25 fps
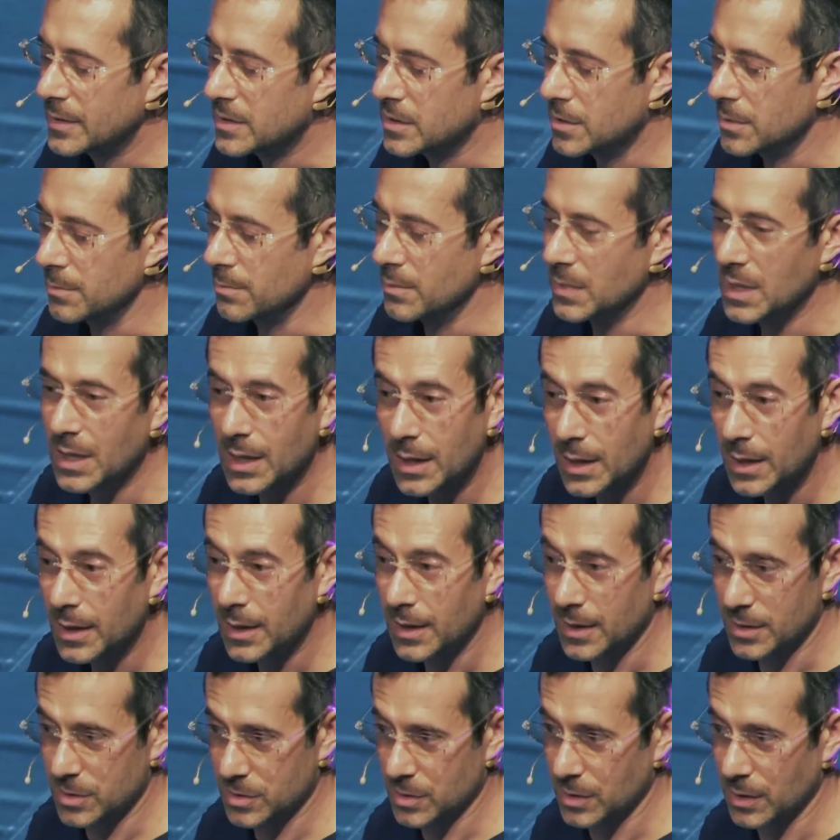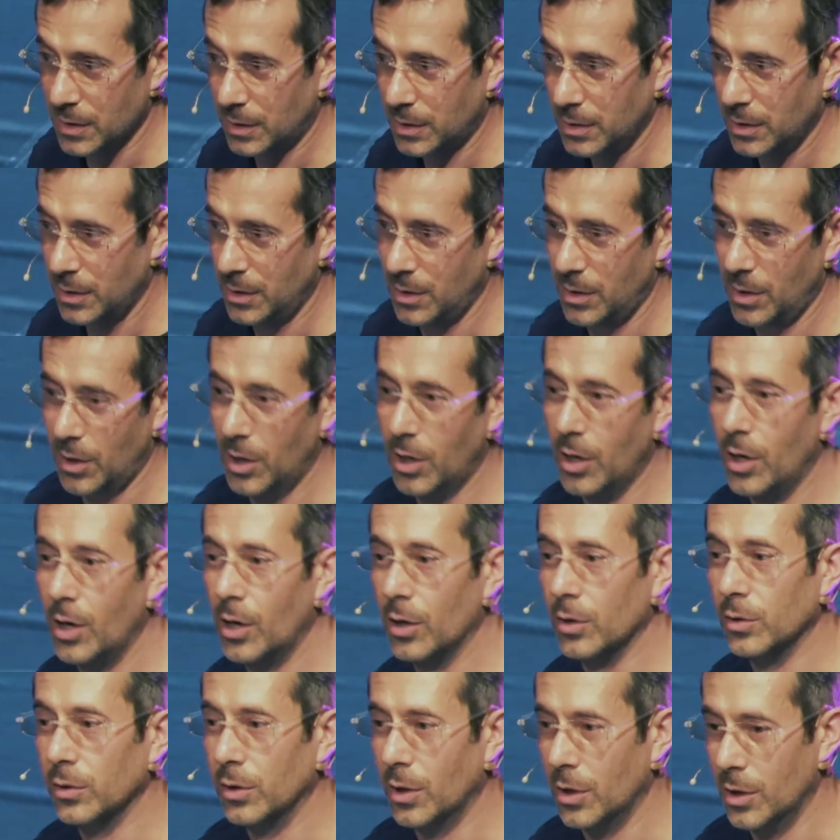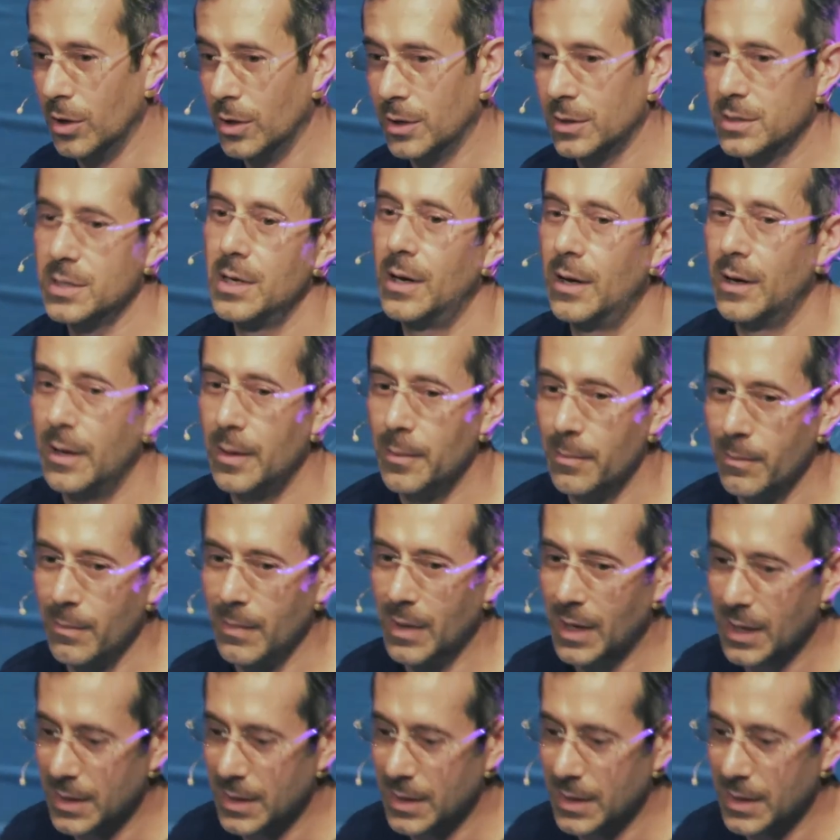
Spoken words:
to me, as a long-time